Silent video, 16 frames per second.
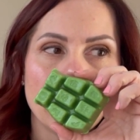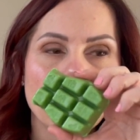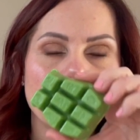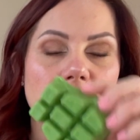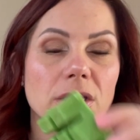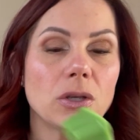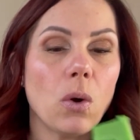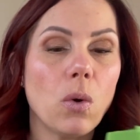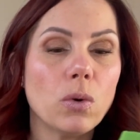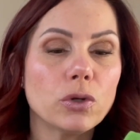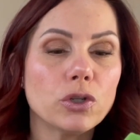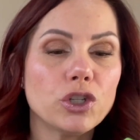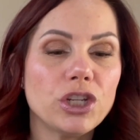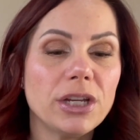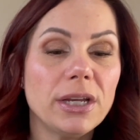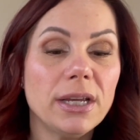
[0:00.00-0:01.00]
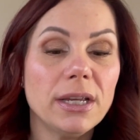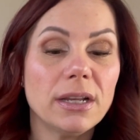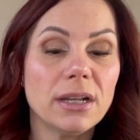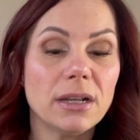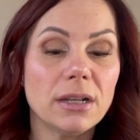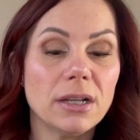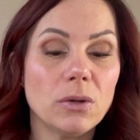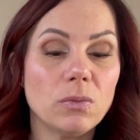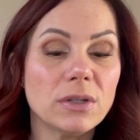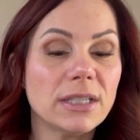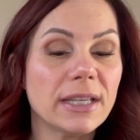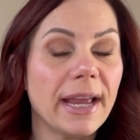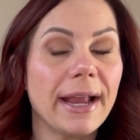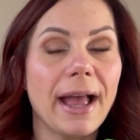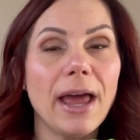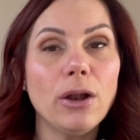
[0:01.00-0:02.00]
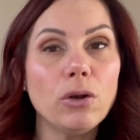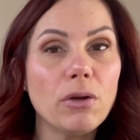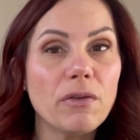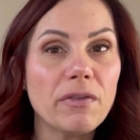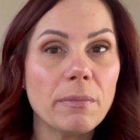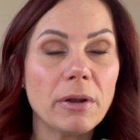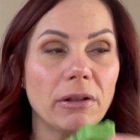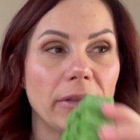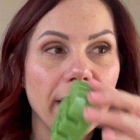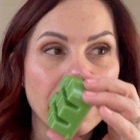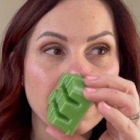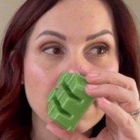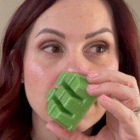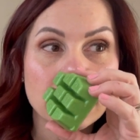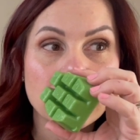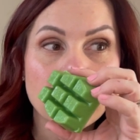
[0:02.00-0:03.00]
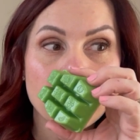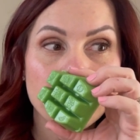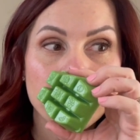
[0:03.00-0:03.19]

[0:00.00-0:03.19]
So she was like, I don't know if I'm going to like this.